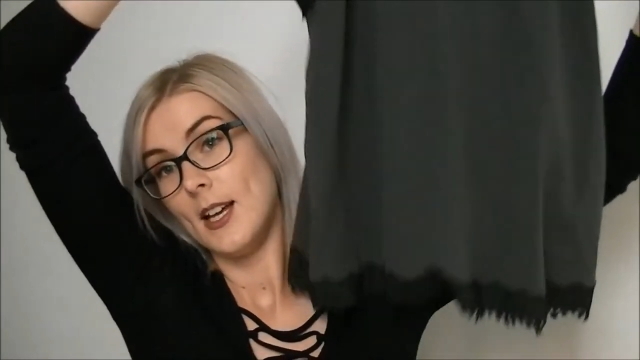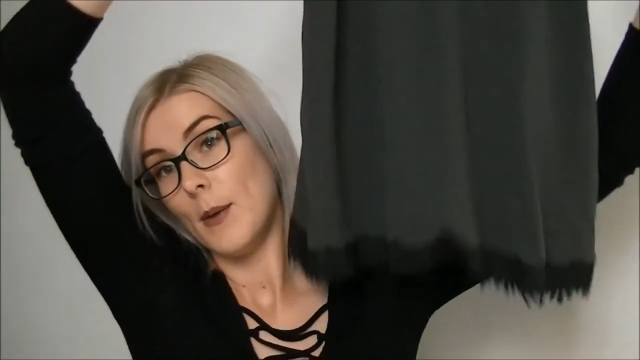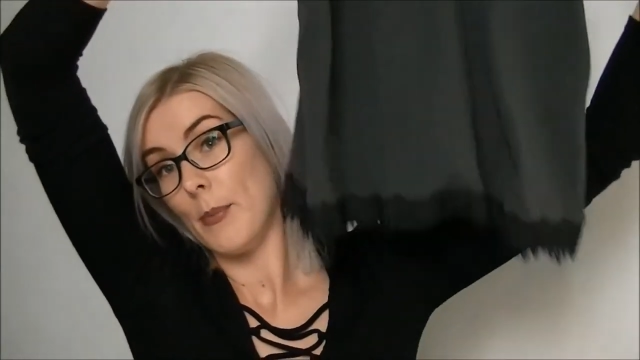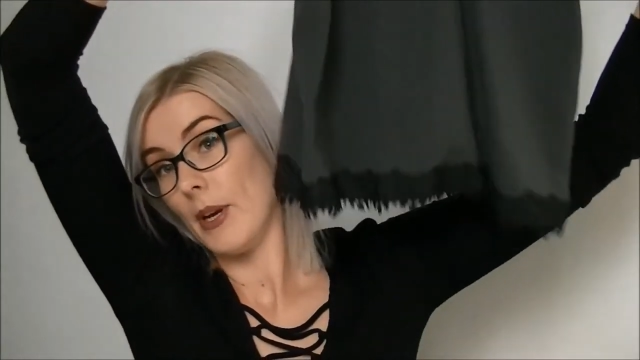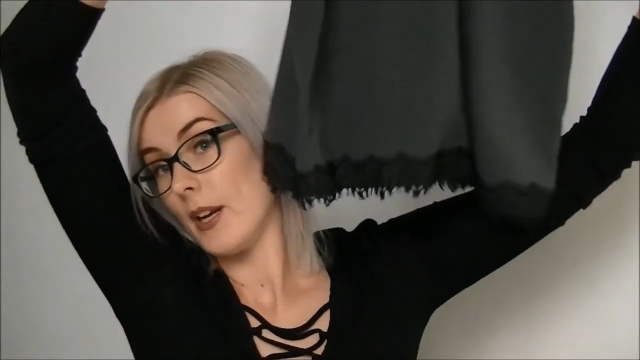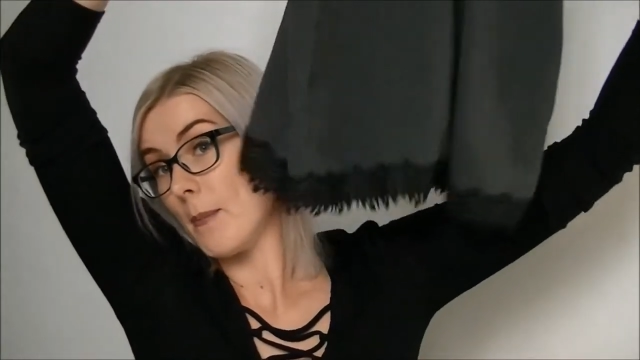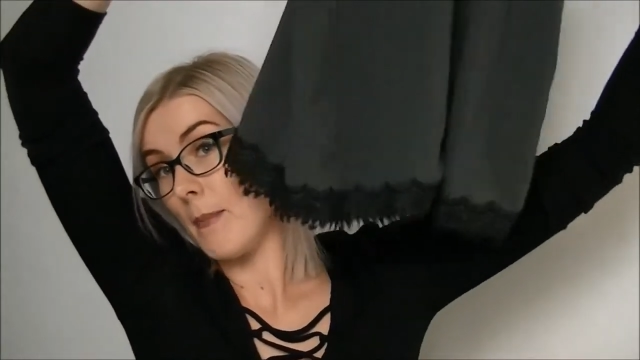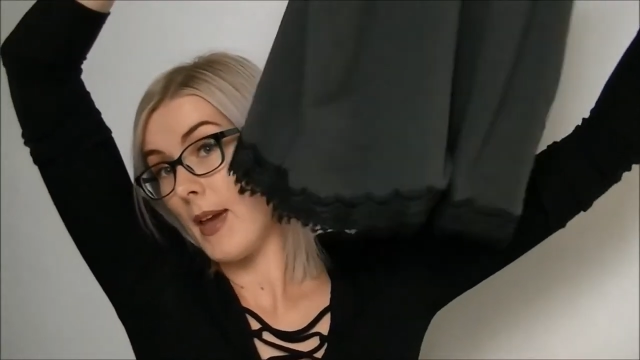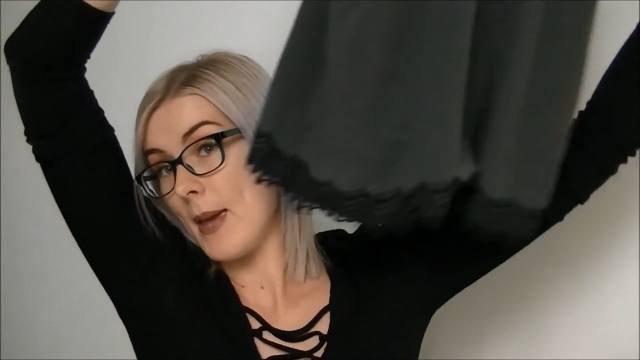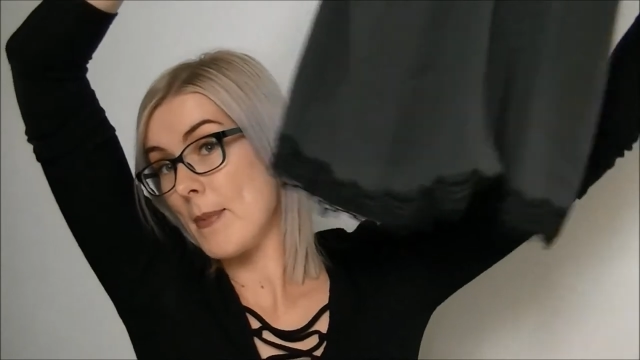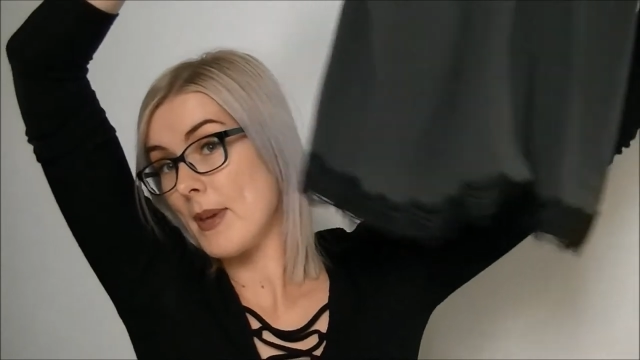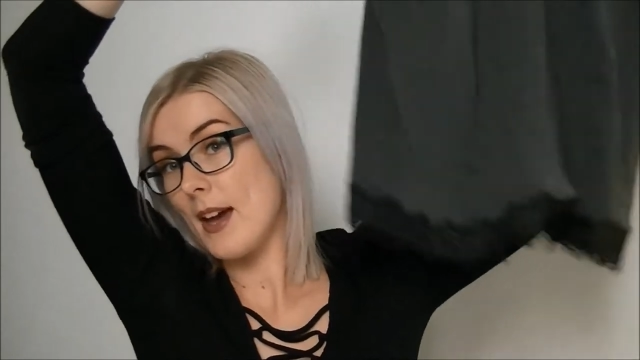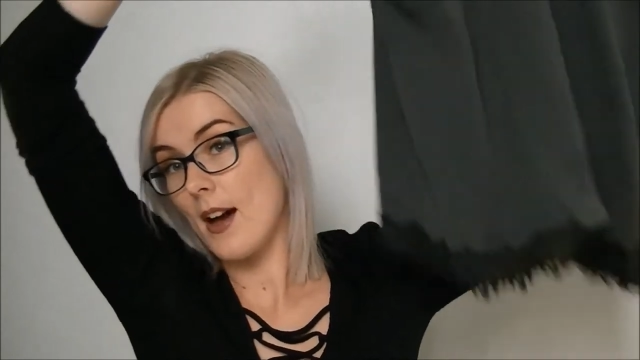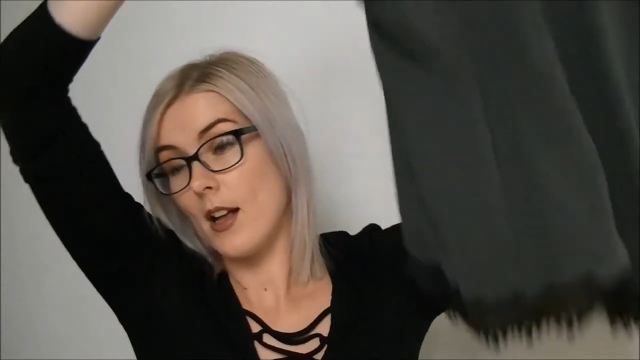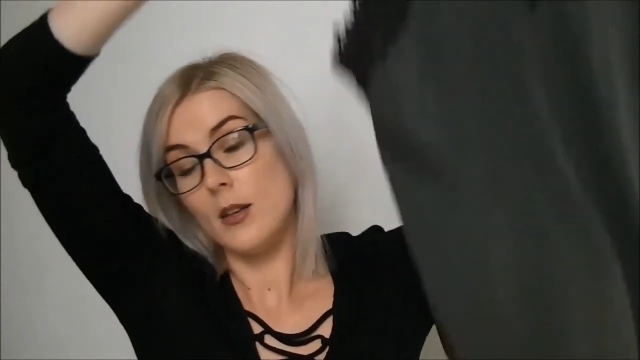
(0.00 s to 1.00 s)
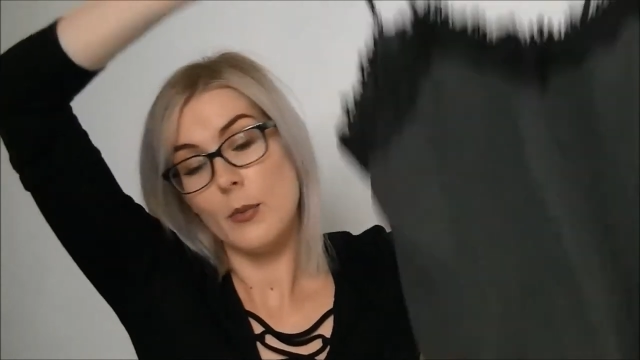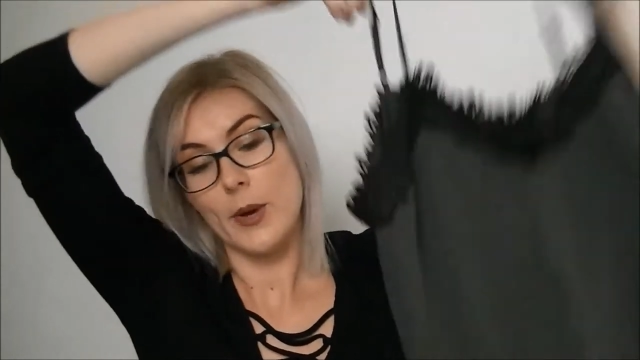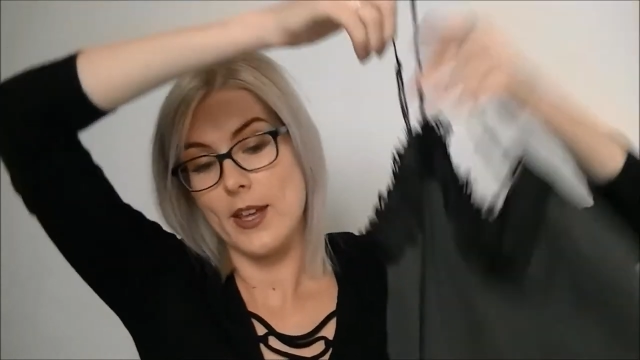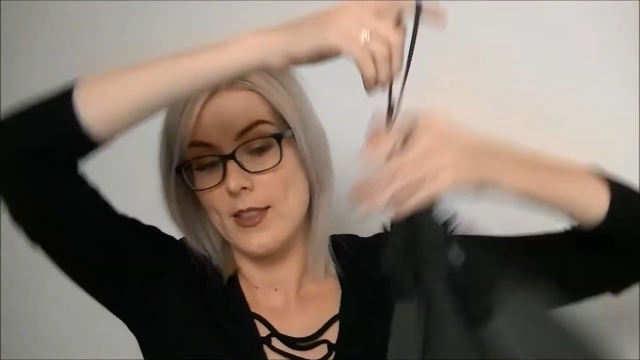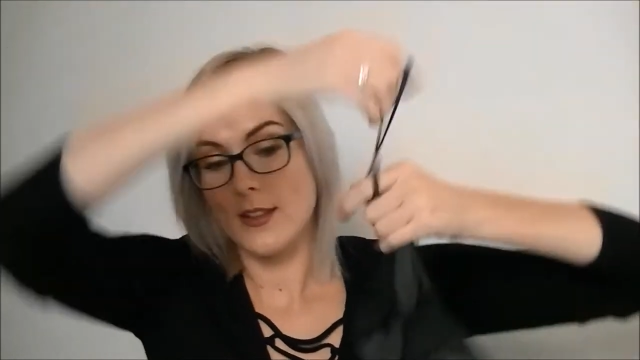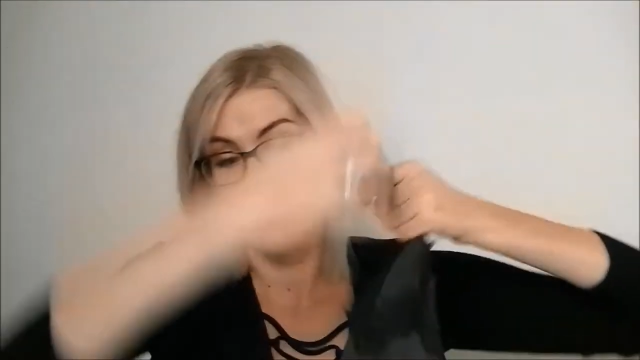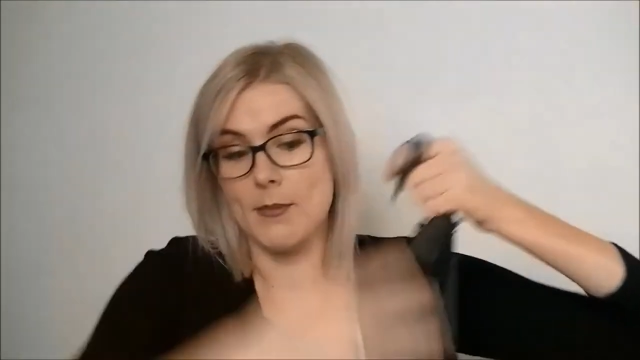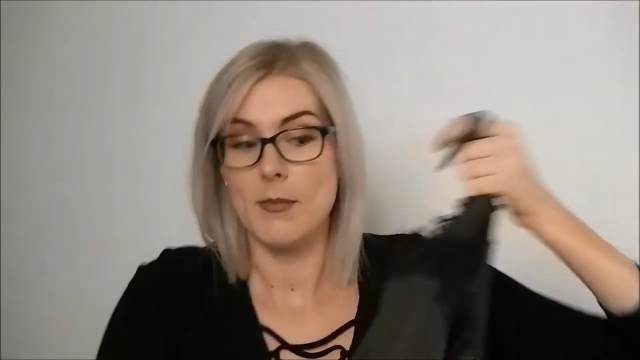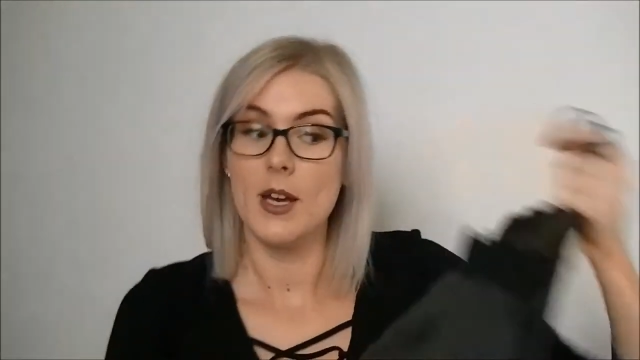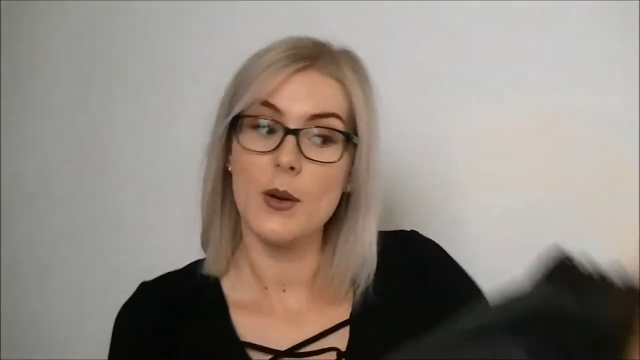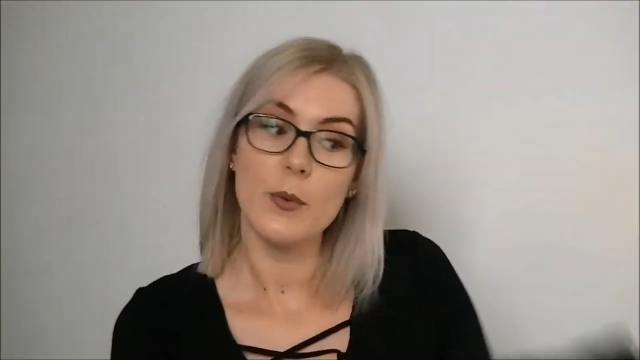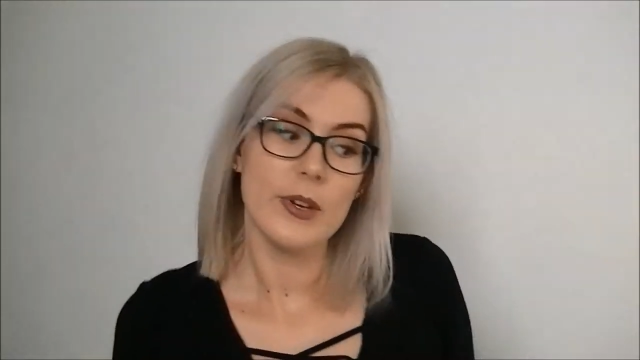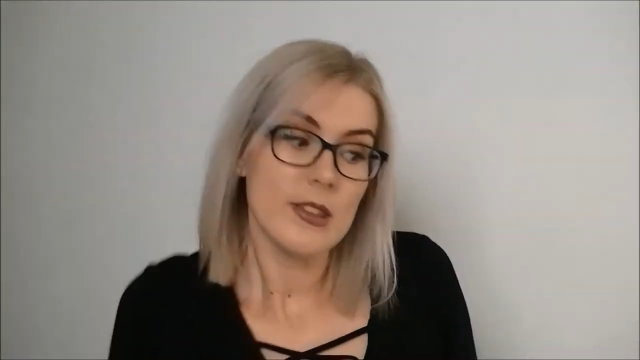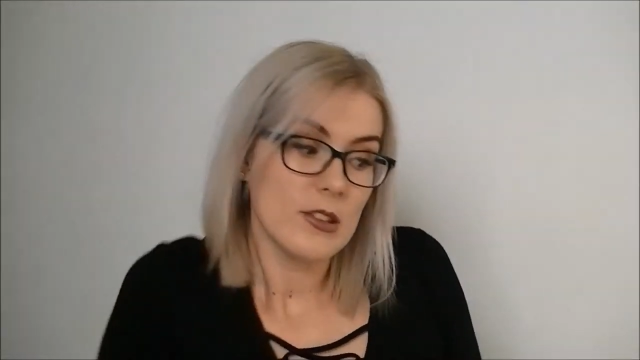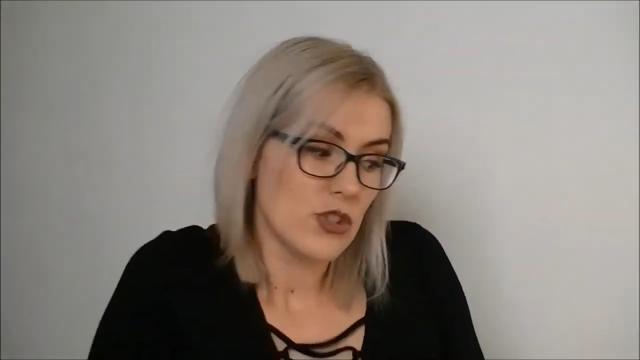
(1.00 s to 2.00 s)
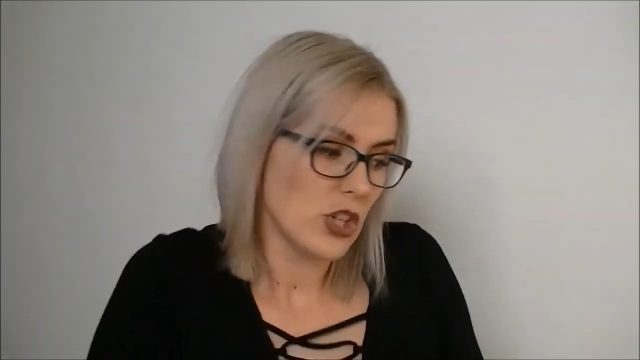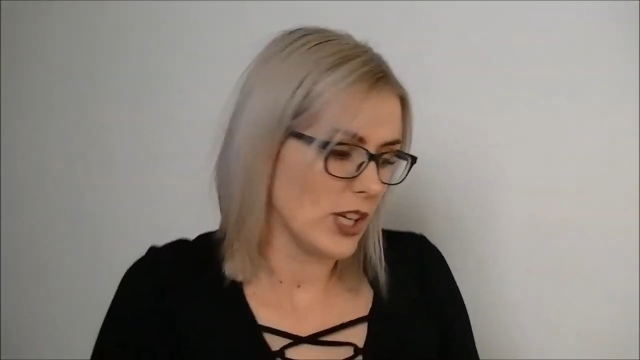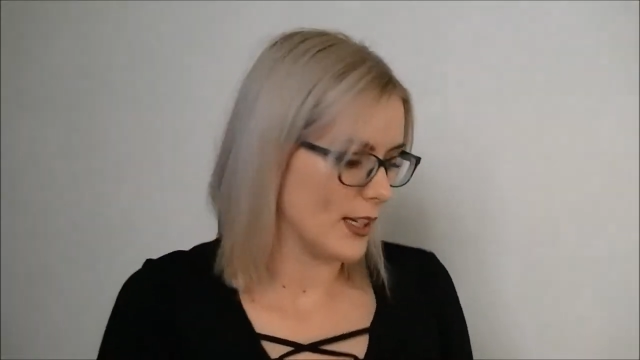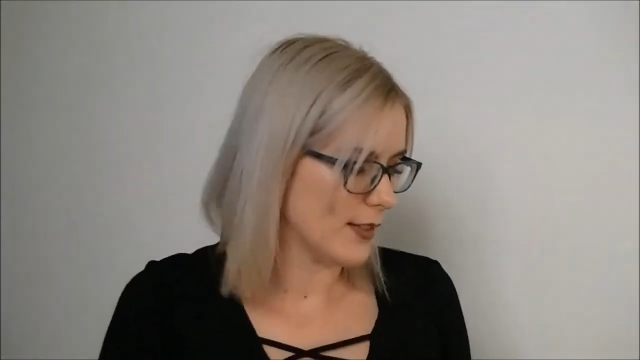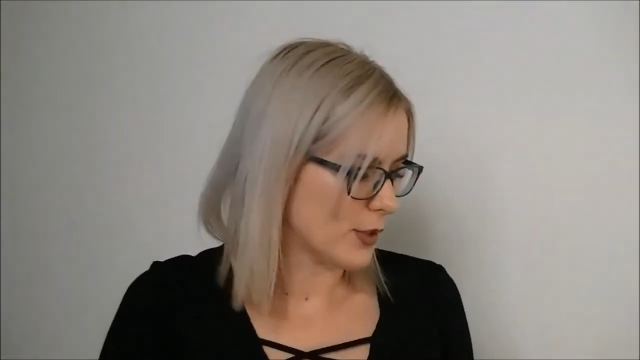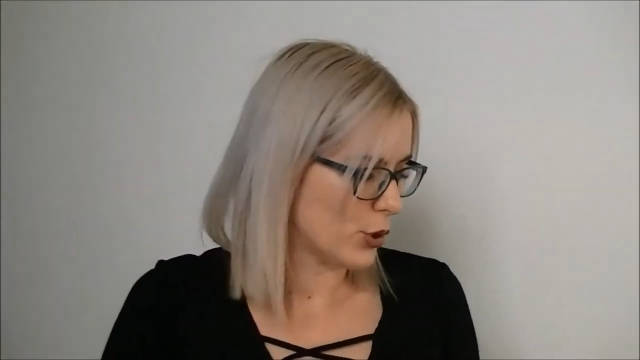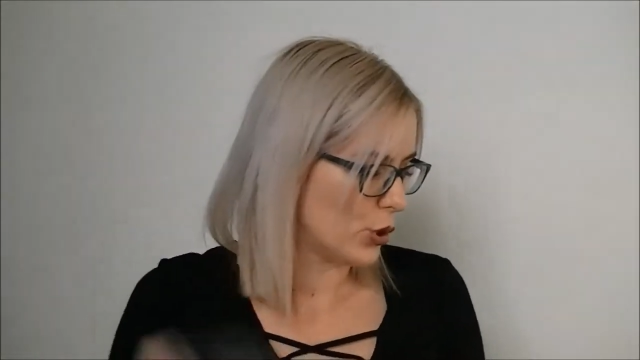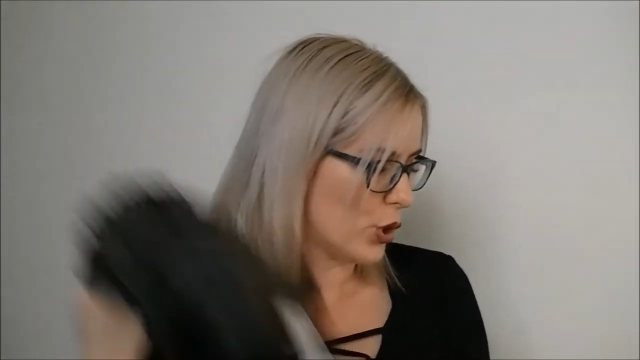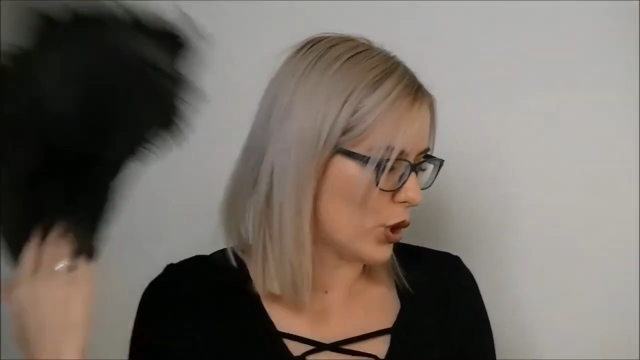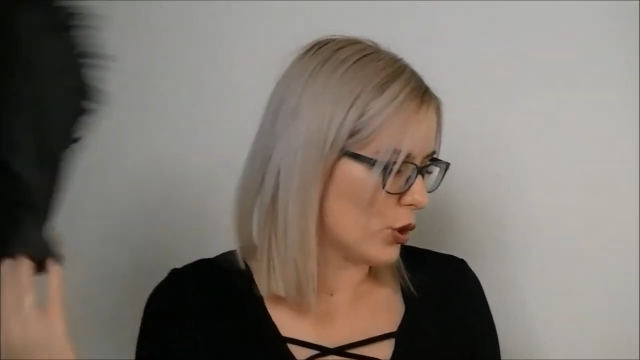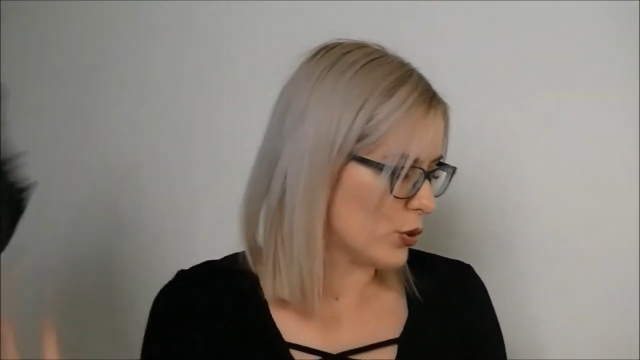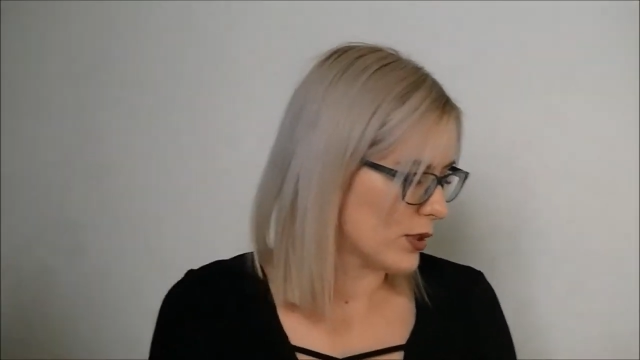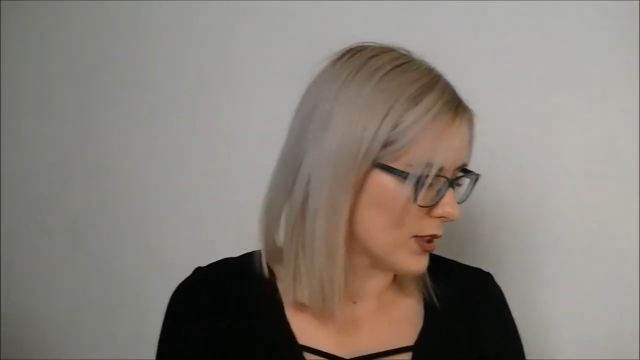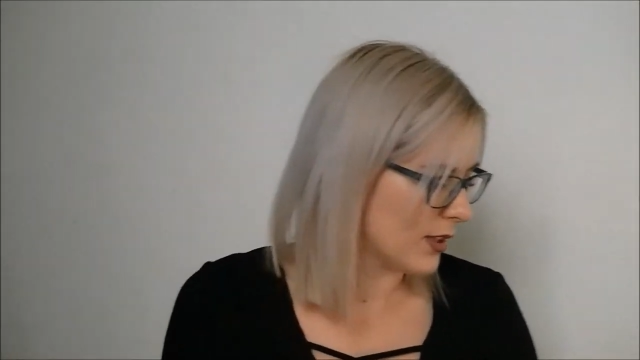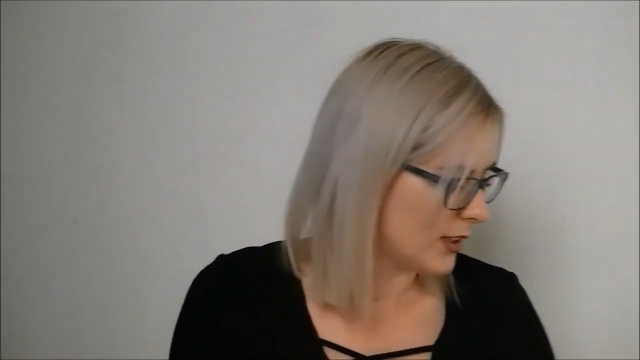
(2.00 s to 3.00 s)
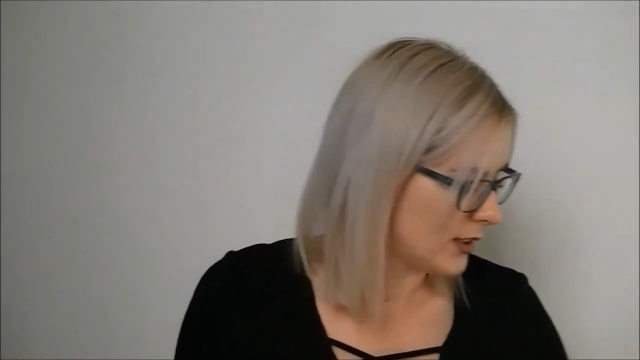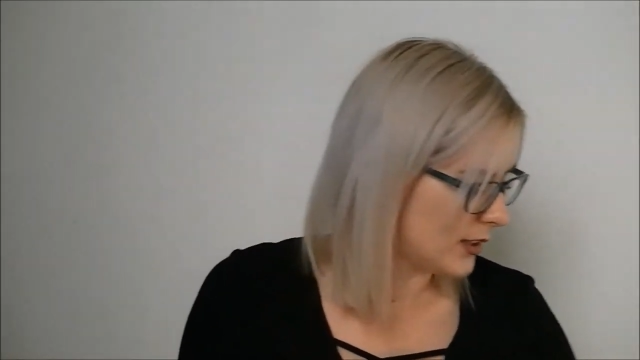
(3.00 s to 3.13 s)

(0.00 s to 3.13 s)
But maybe I'll wear them with jeans. Who knows?